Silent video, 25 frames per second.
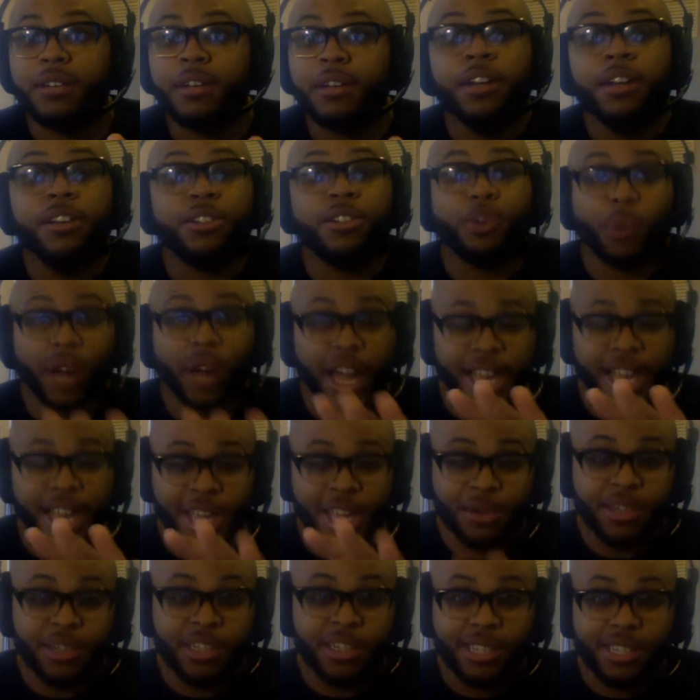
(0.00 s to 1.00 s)
So when I
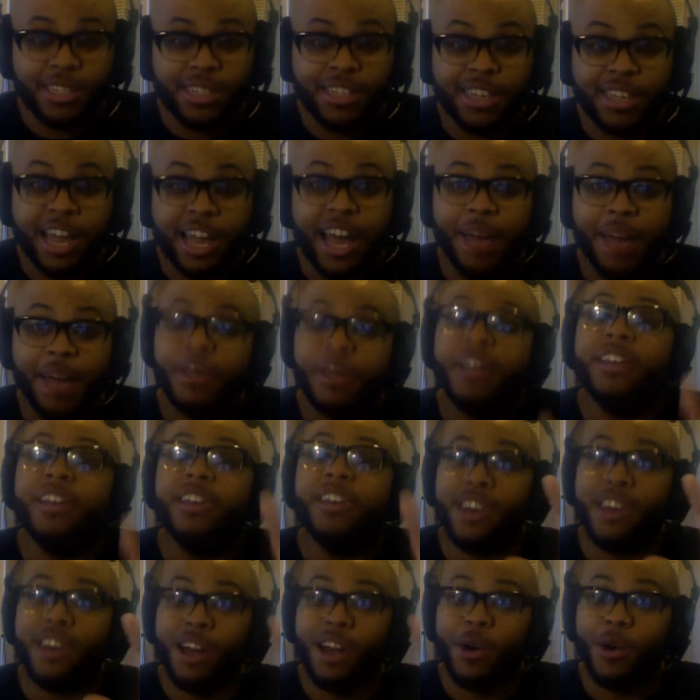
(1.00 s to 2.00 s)
use it this time,
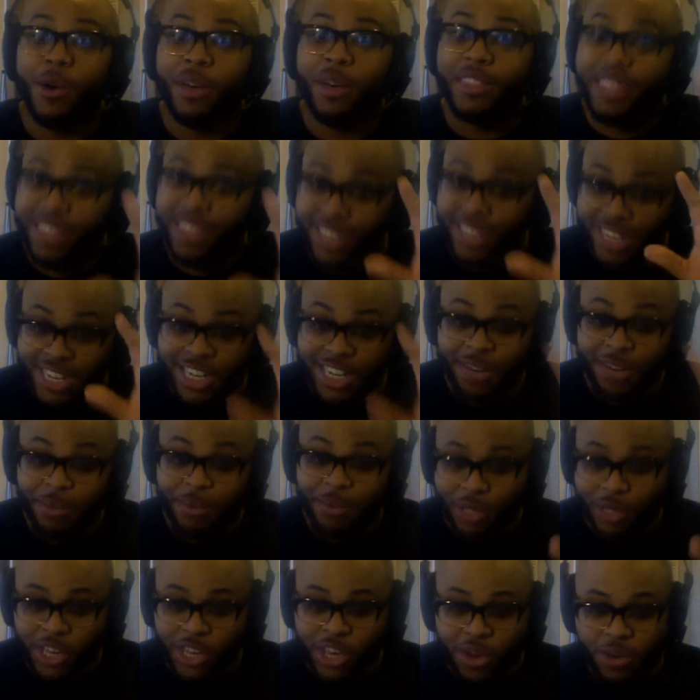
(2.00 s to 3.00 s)
know that the shit
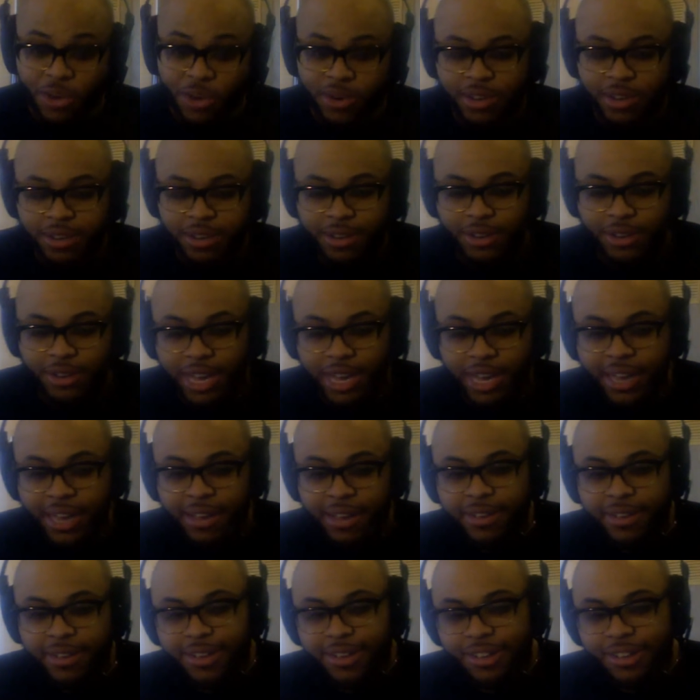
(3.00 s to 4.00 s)
was cute, okay?
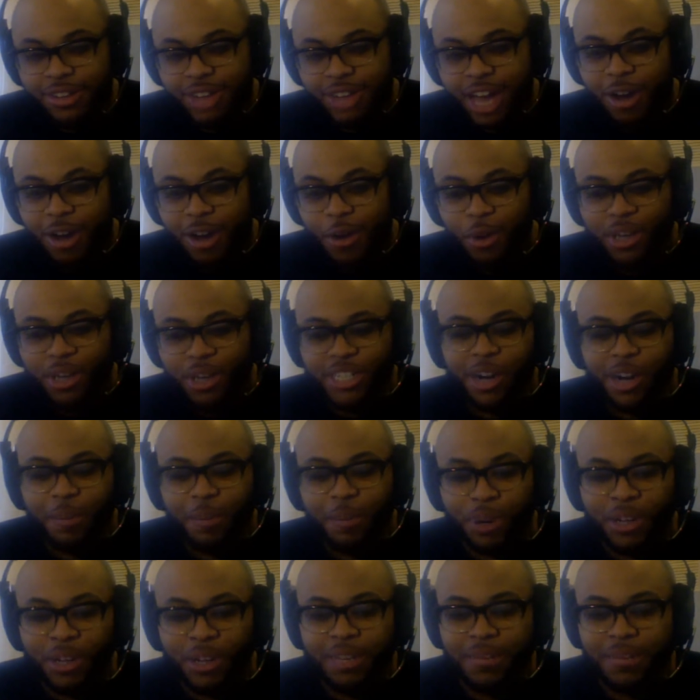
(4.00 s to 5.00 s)
I don't want y'all
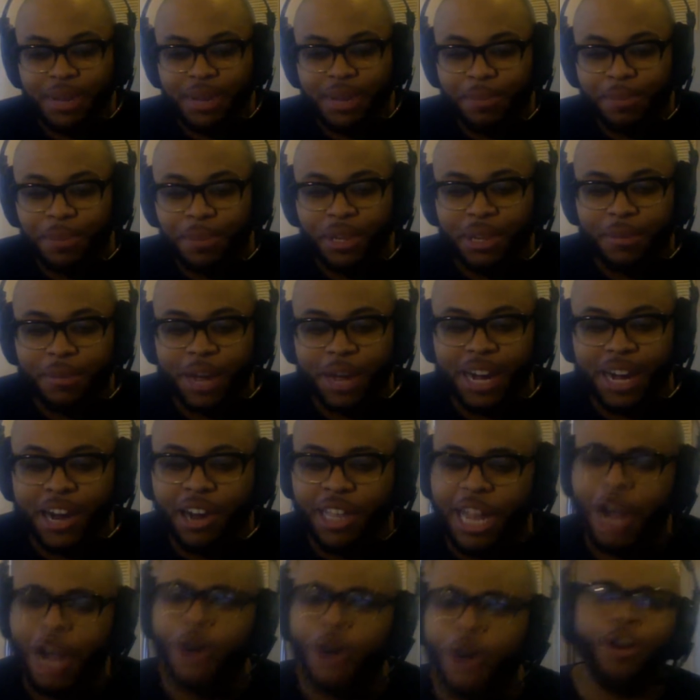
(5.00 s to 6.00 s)
pulling my car
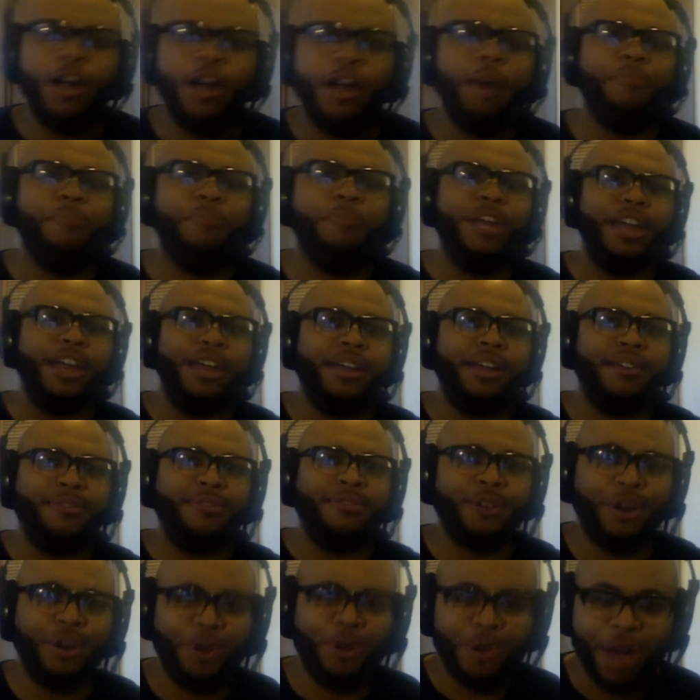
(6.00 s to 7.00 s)
like, hold up, Dave.
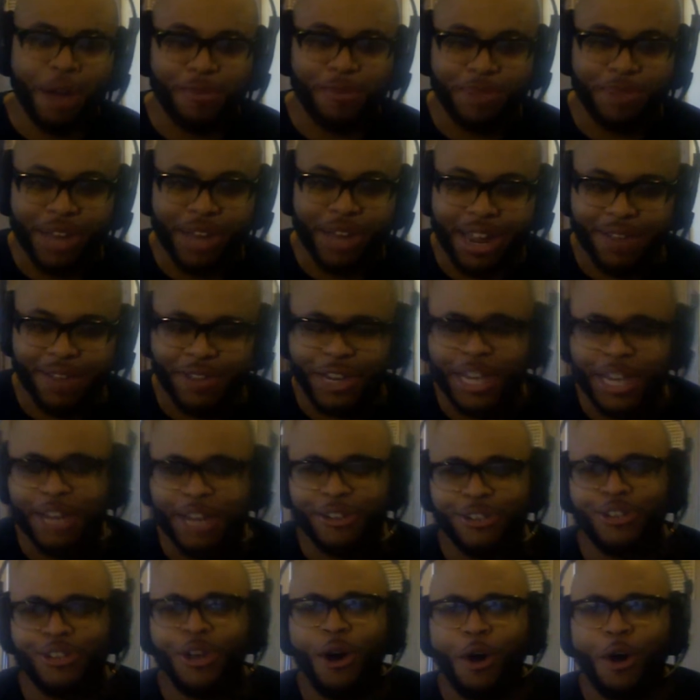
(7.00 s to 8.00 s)
You're getting
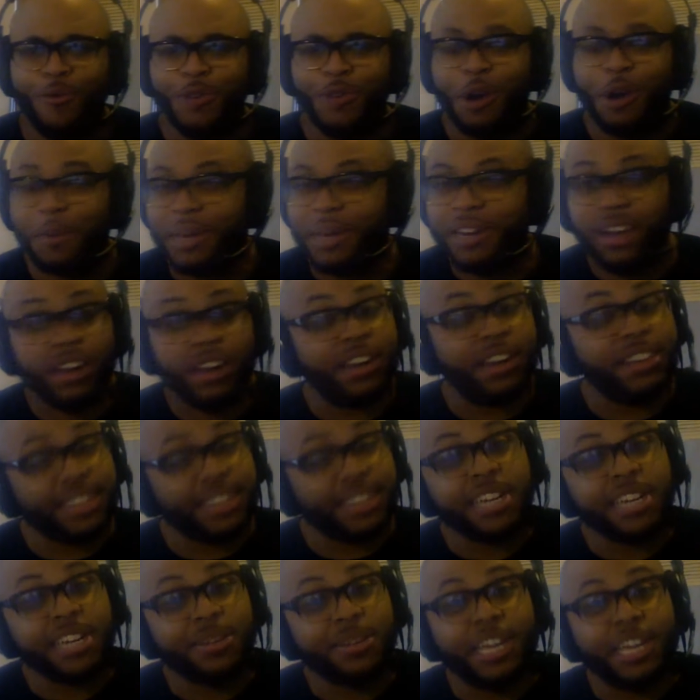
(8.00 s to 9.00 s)
soft on me. No, this
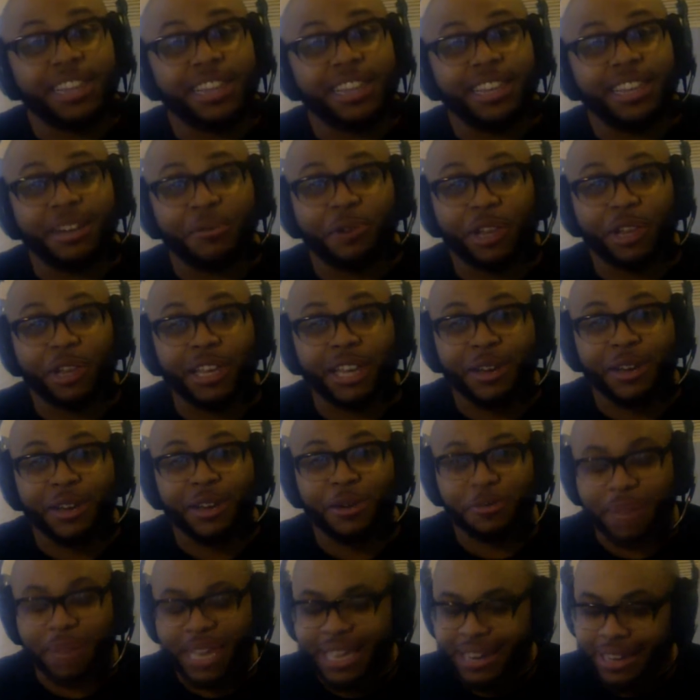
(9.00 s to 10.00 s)
shit did look really cute,
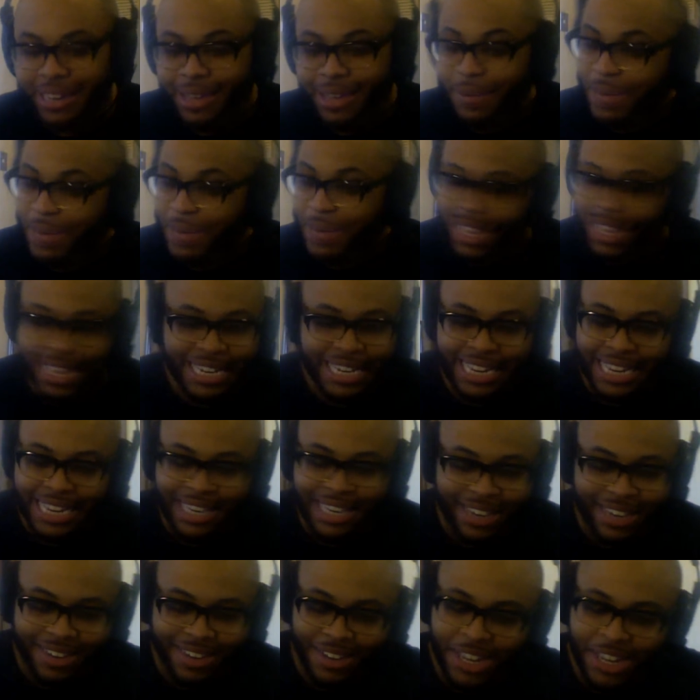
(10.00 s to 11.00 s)
man. I mean, it
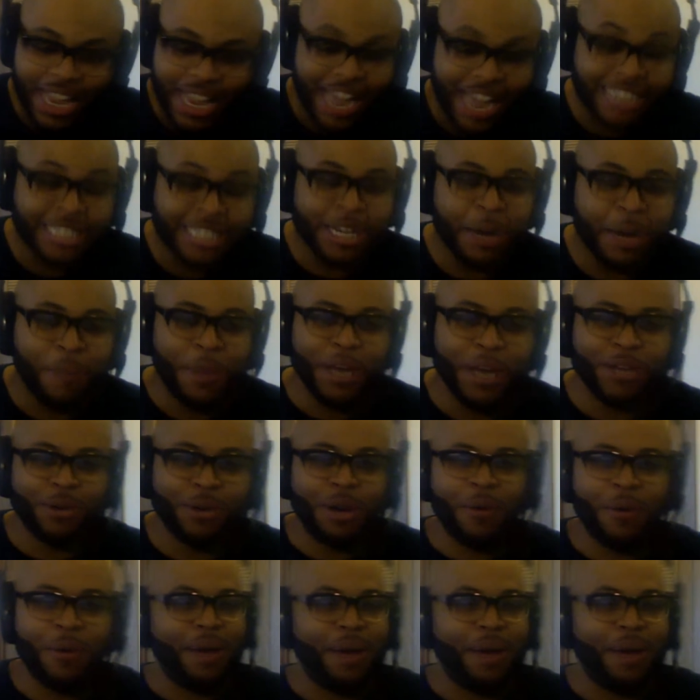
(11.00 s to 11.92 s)
did. I took a picture of it.